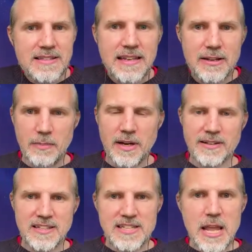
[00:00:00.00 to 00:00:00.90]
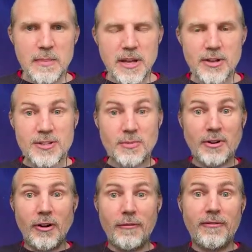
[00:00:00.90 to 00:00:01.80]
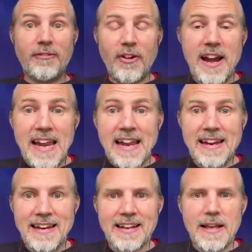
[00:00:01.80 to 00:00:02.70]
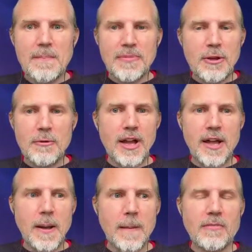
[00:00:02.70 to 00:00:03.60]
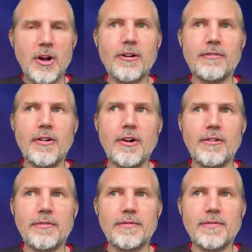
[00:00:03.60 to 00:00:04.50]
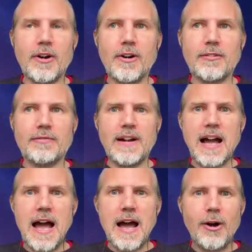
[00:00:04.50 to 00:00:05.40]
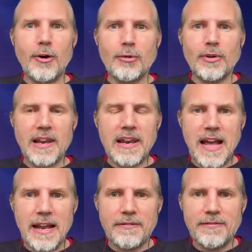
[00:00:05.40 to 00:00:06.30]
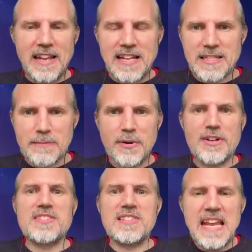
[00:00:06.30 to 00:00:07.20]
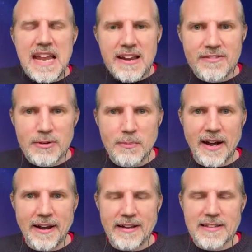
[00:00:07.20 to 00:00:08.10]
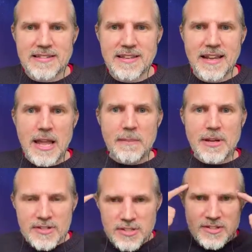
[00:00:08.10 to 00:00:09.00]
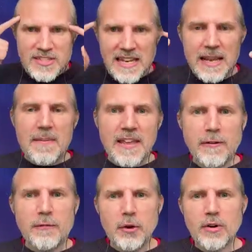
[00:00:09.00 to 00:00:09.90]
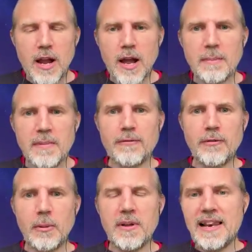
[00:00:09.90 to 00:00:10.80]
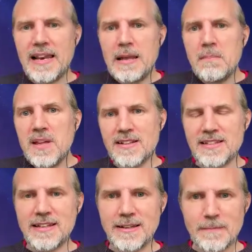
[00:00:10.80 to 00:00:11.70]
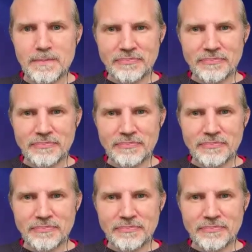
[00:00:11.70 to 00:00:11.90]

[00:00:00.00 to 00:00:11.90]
see abundance because we're afraid of how life is perceived by us. Because you see, if you're coming from a limited